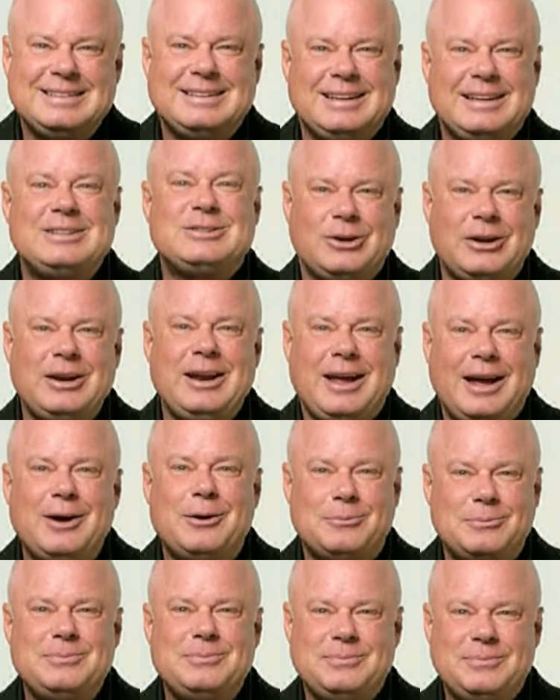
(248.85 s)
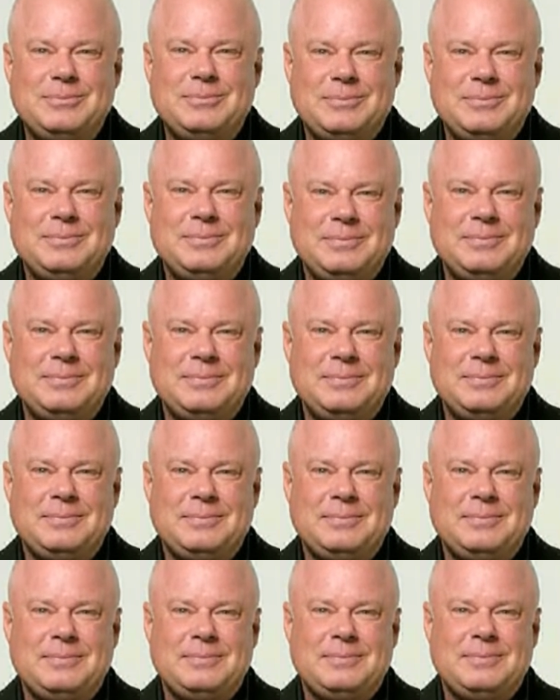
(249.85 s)
It's going to help.
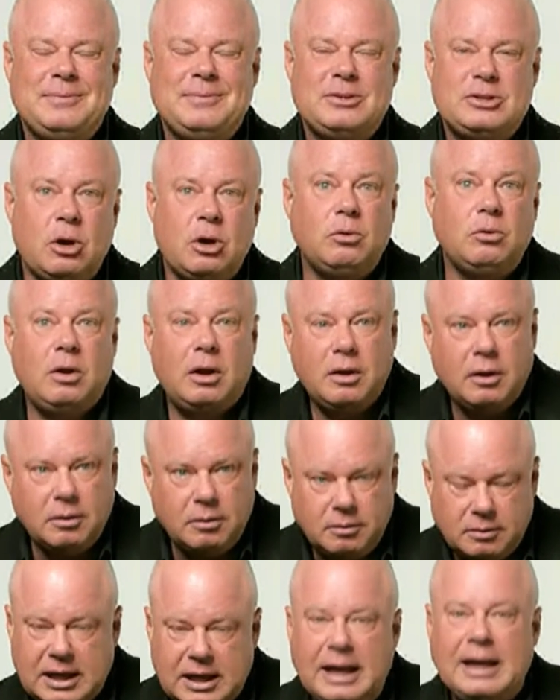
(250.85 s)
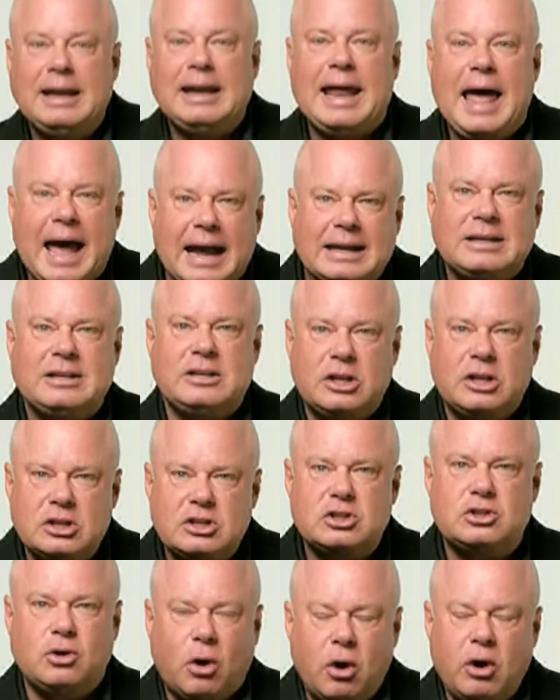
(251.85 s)
So collect the
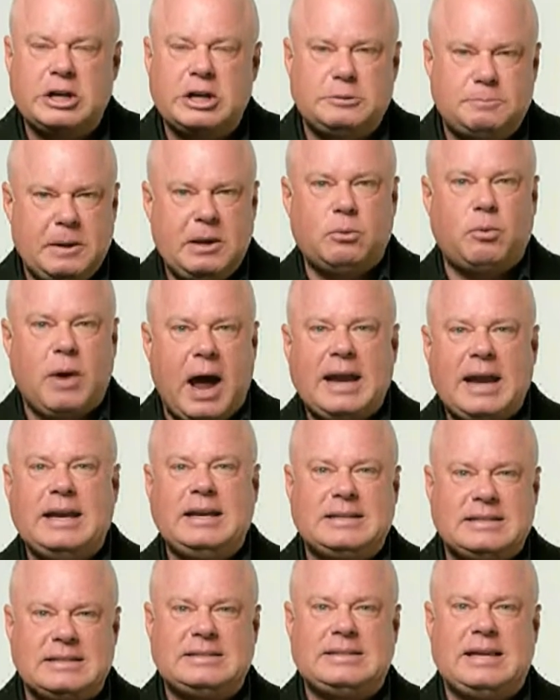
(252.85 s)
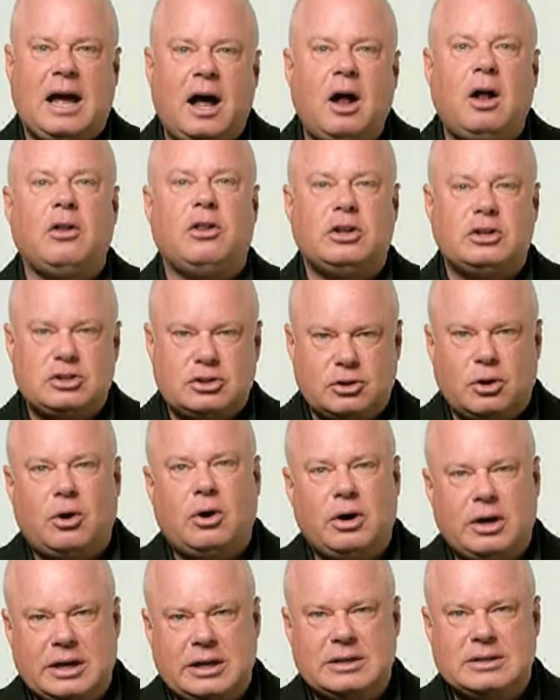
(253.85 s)
stories. Be ready to tell the
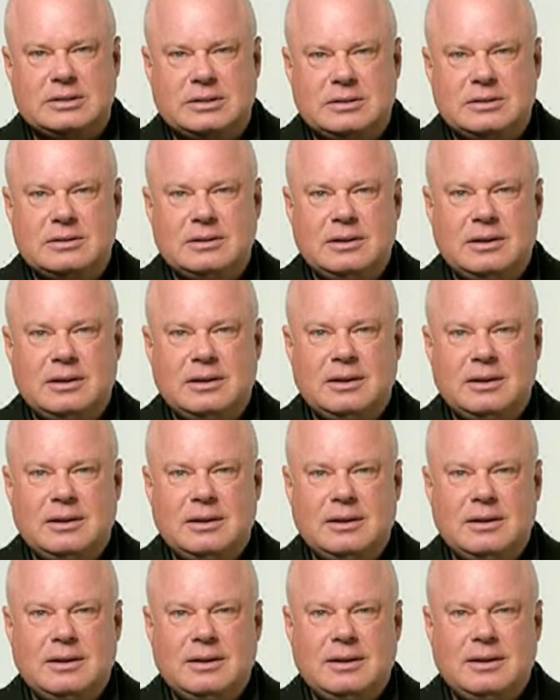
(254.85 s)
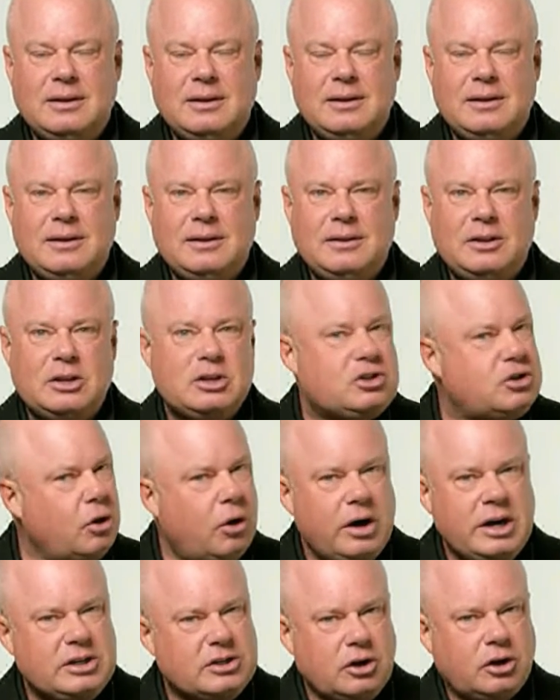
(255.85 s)
stories. The
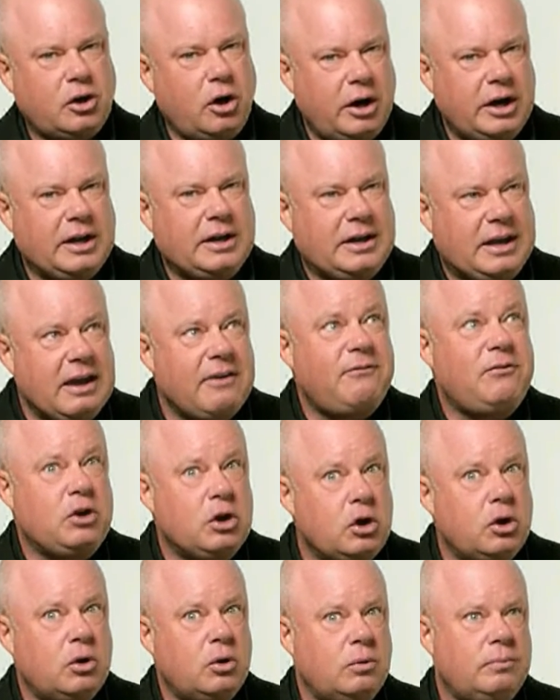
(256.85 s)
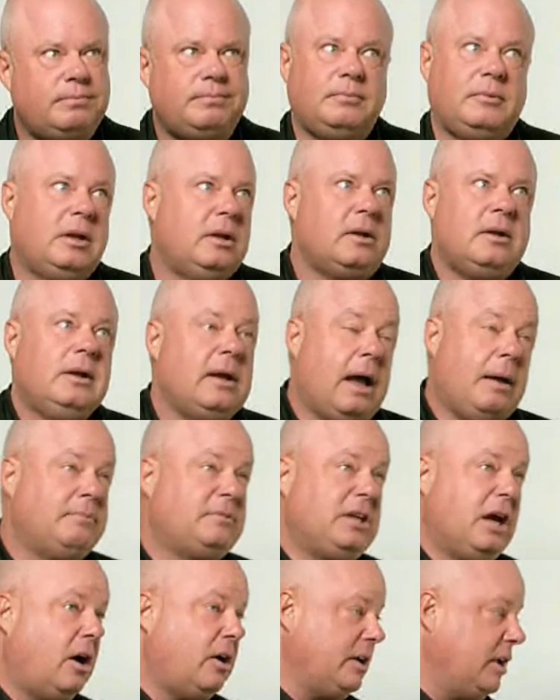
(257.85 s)
stories are going to give you, I'm
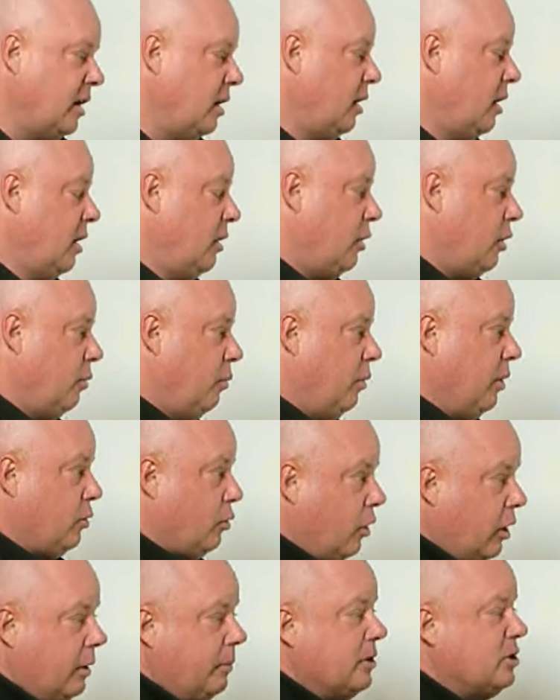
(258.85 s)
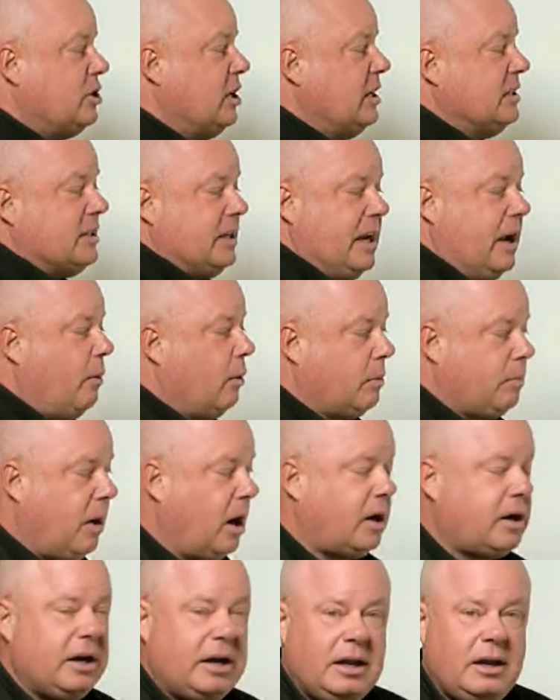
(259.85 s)
telling you, the recruiting machines in network
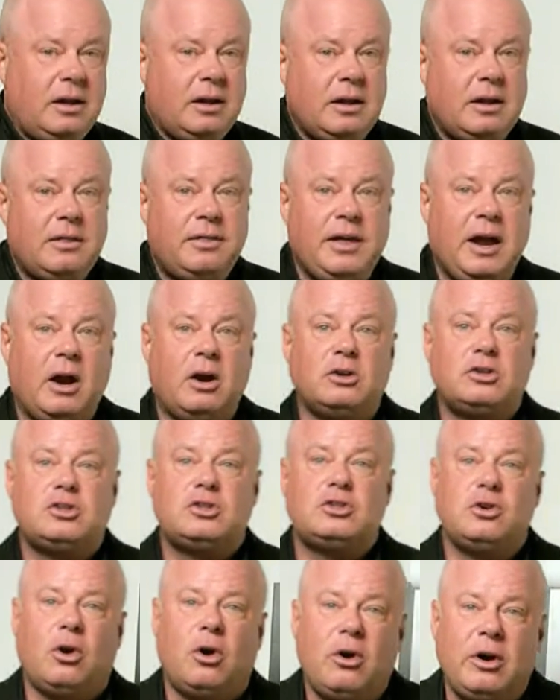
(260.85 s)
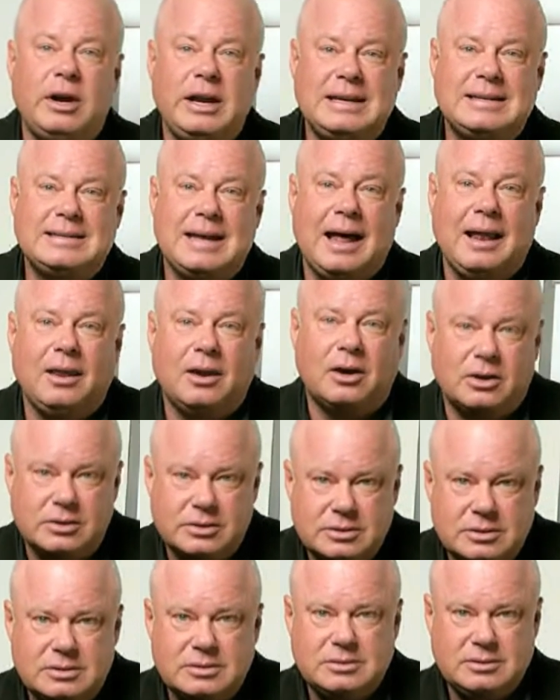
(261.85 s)
marketing, they are
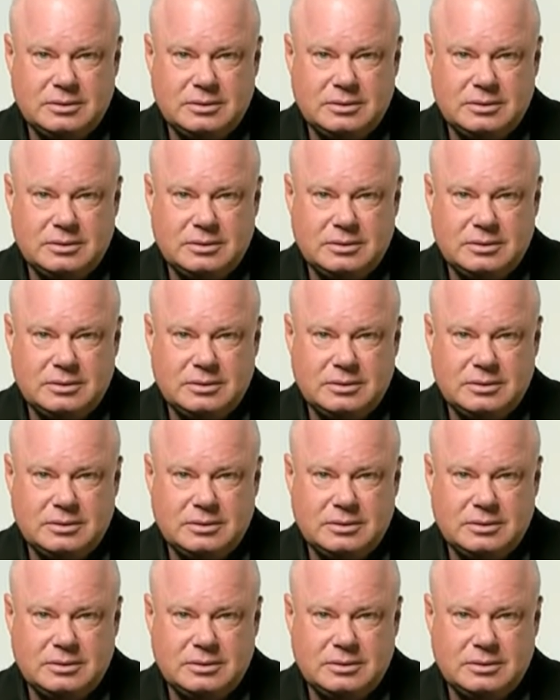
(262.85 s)
storytellers.